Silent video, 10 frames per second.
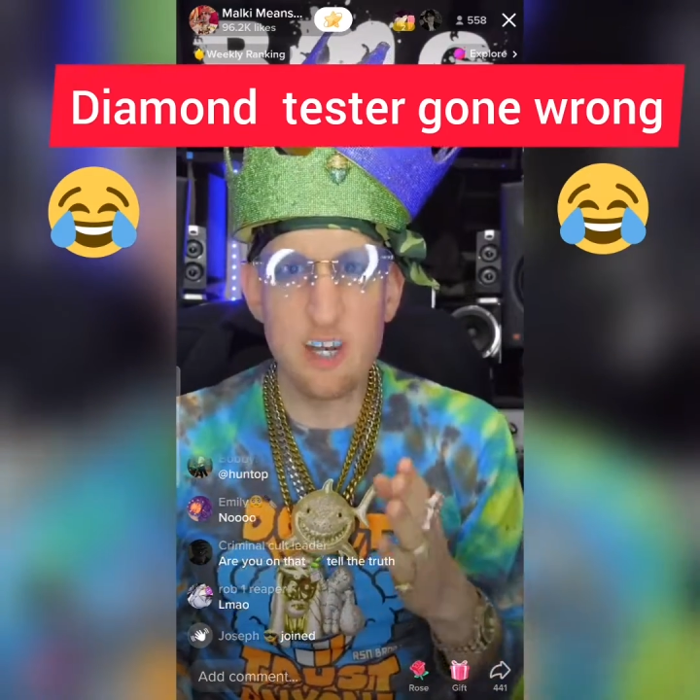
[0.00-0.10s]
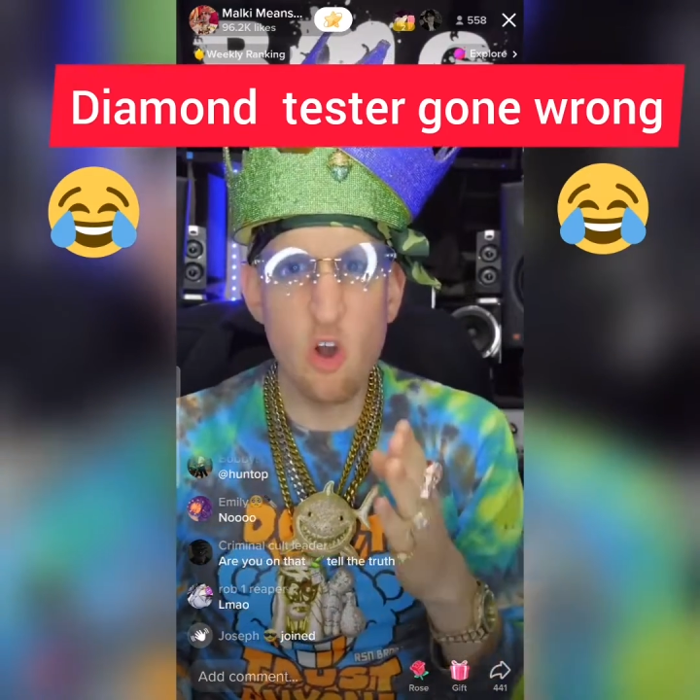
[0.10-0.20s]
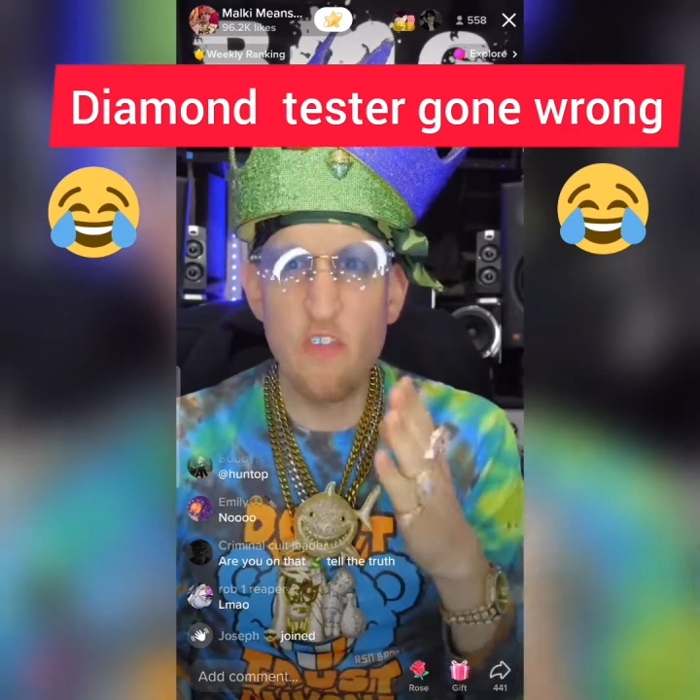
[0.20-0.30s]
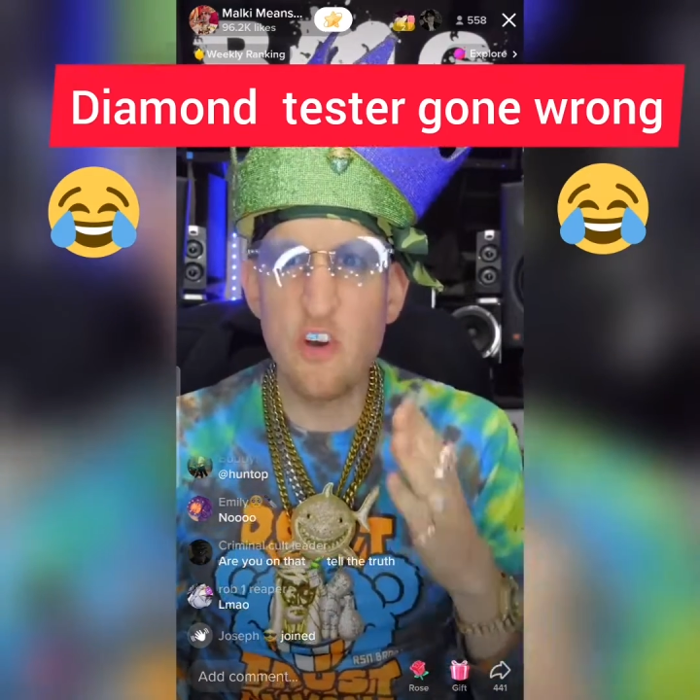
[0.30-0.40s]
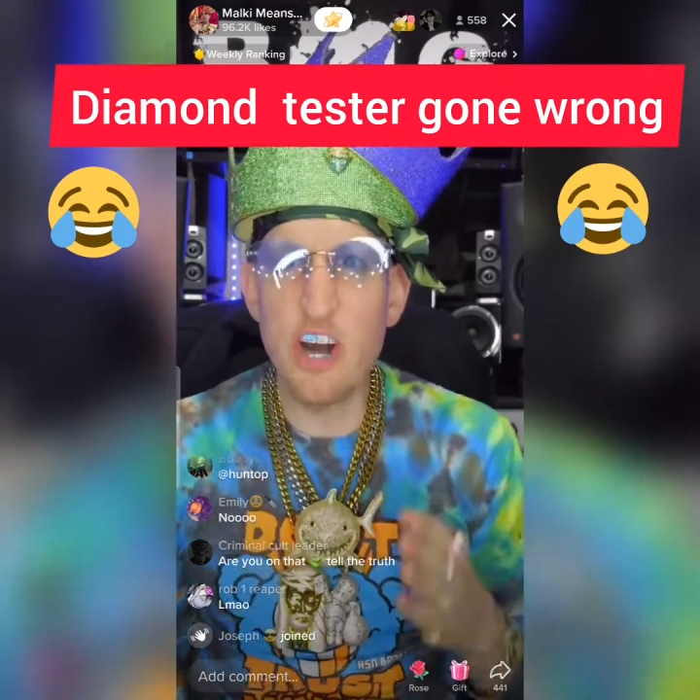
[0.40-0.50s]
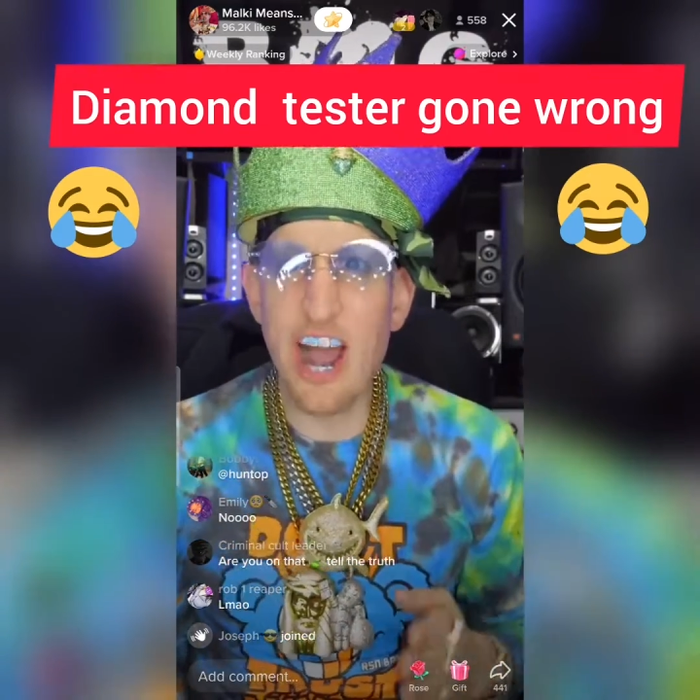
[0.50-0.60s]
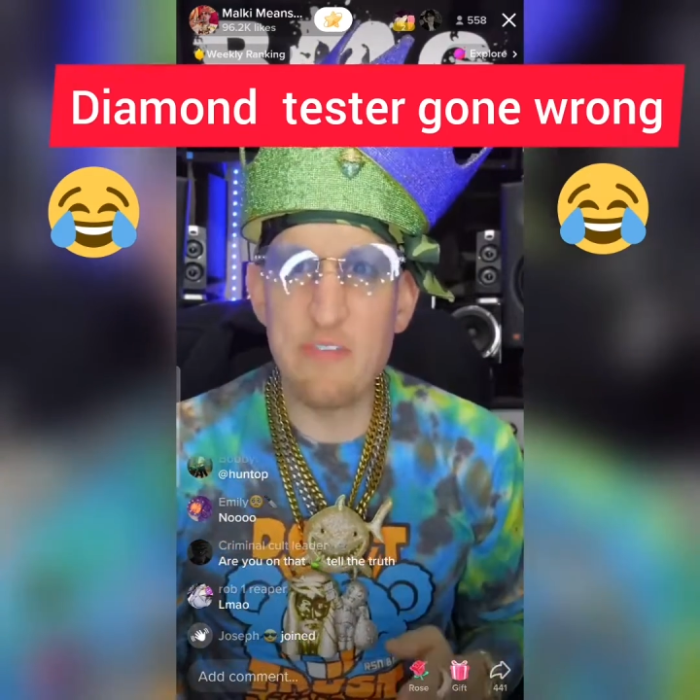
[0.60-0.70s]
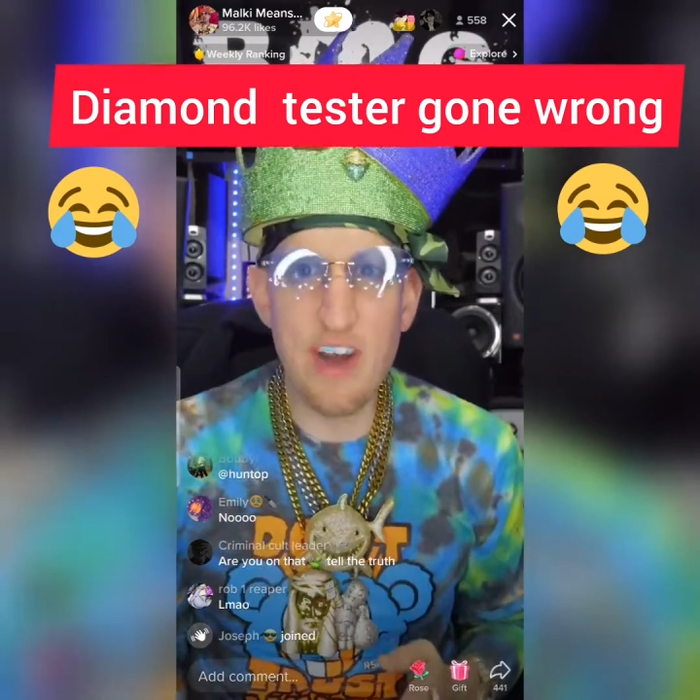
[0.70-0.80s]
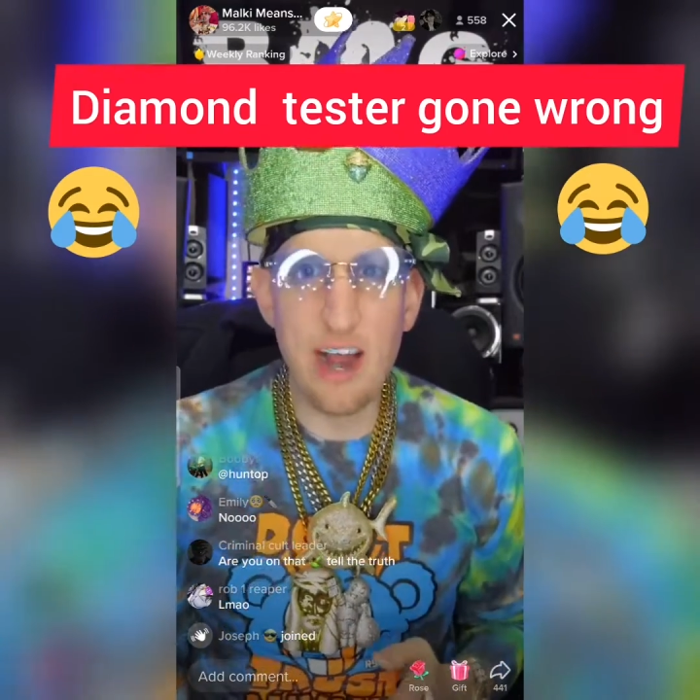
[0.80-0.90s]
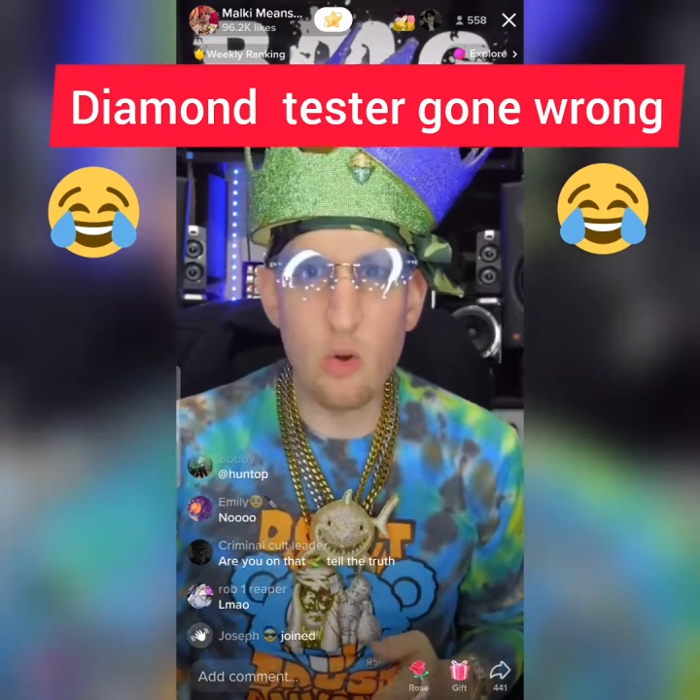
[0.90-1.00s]
So if you're
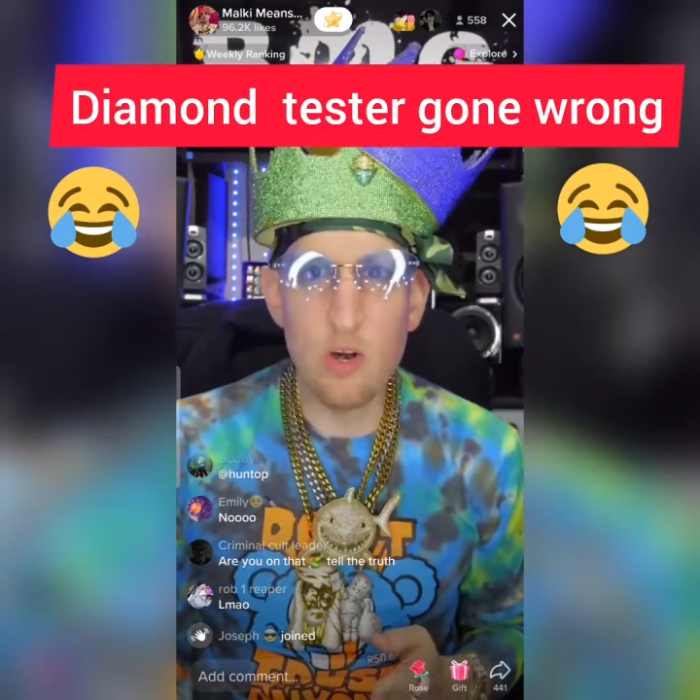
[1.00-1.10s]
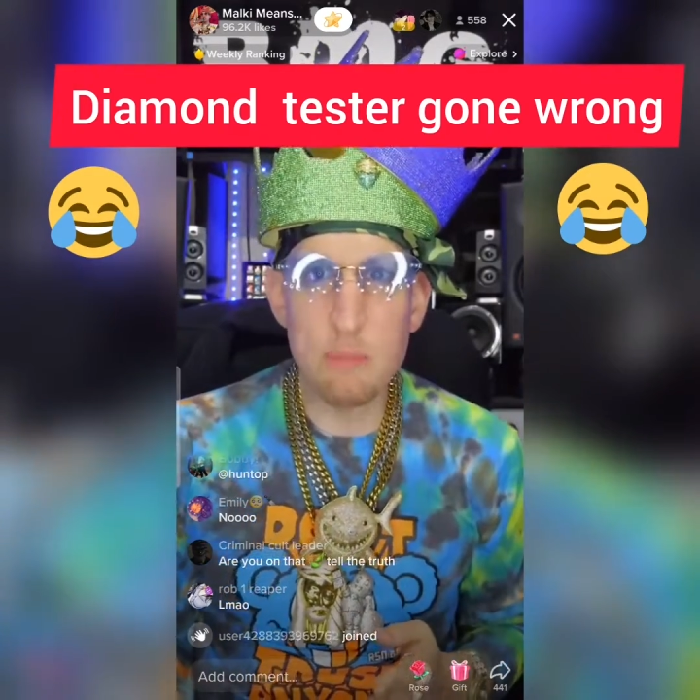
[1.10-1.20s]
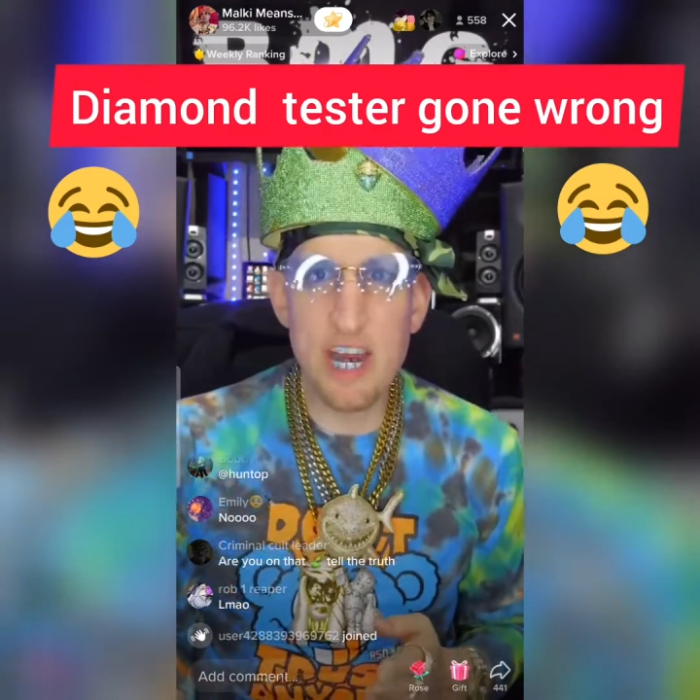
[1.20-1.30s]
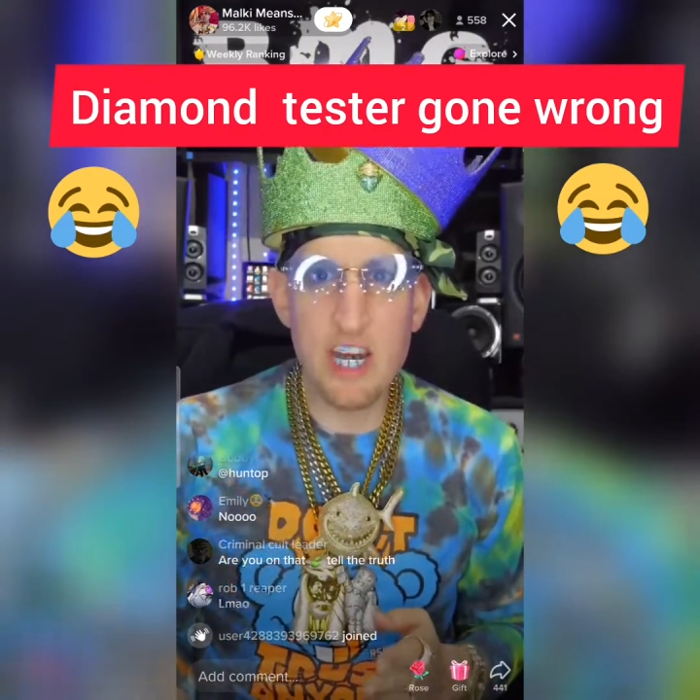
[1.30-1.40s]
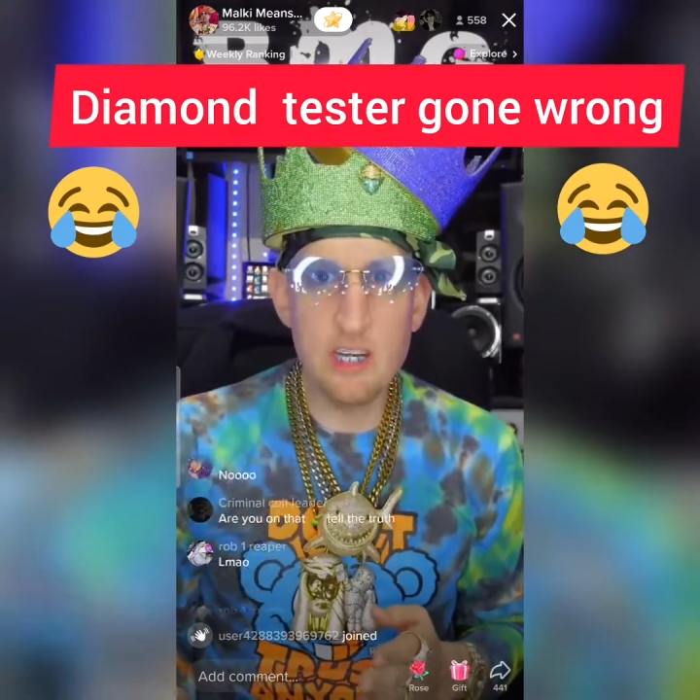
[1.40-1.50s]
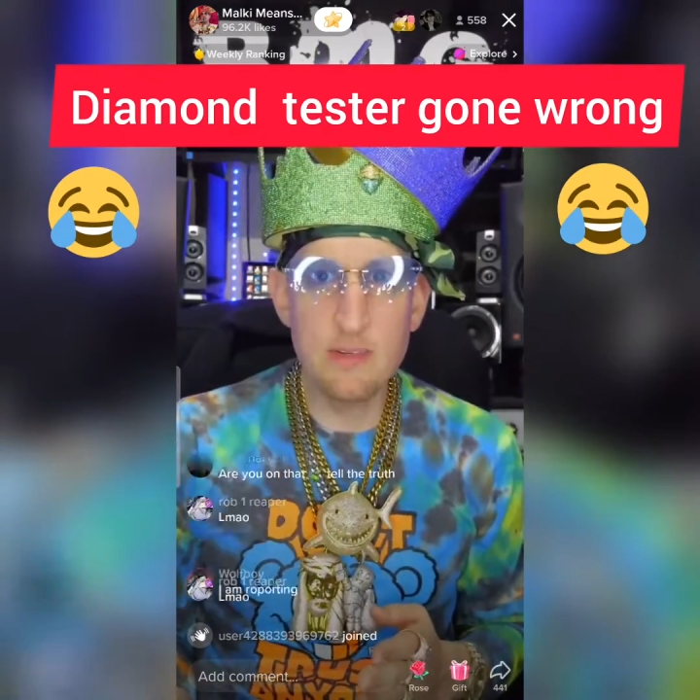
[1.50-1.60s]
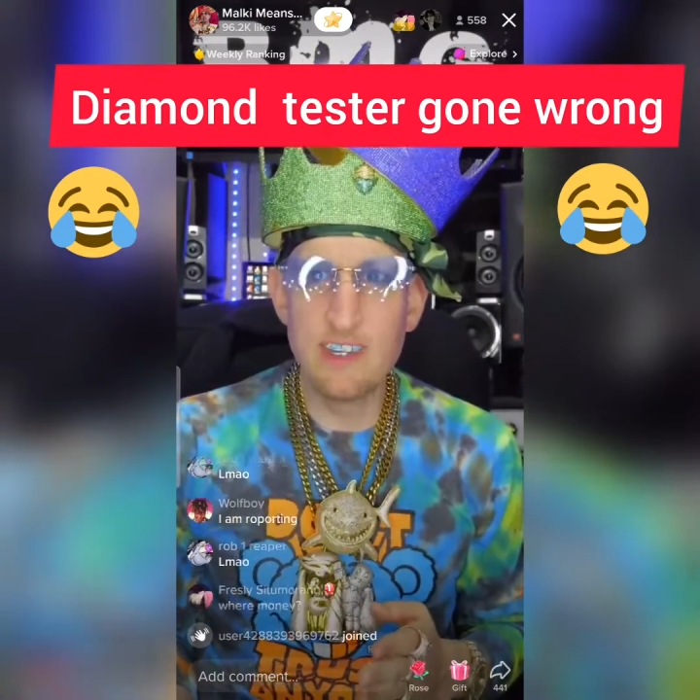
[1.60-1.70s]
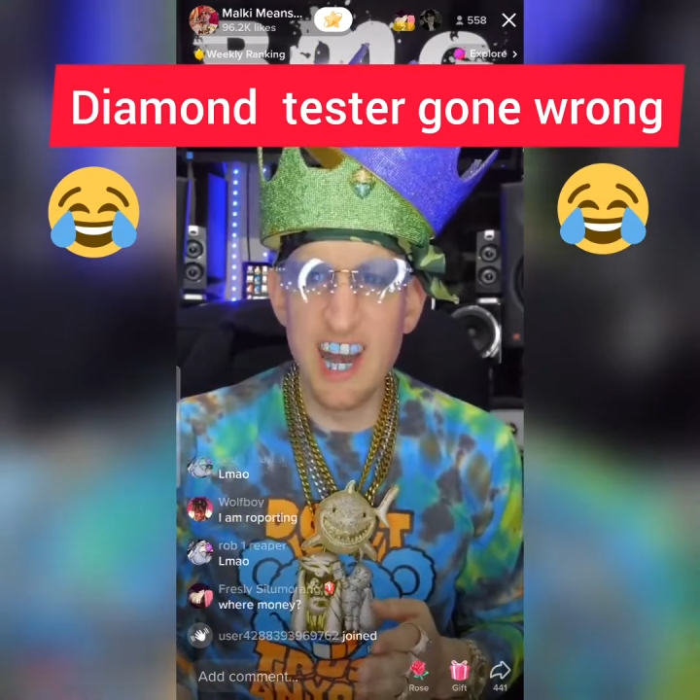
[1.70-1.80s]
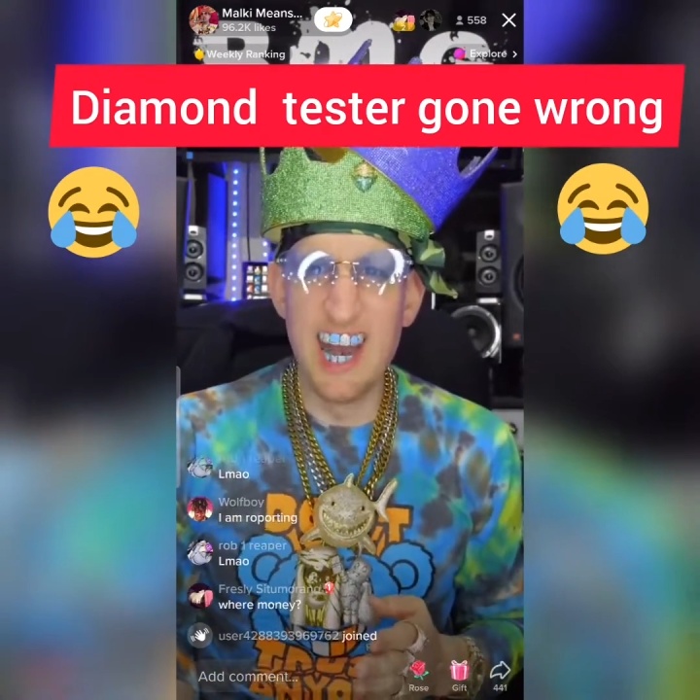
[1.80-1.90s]
not following me,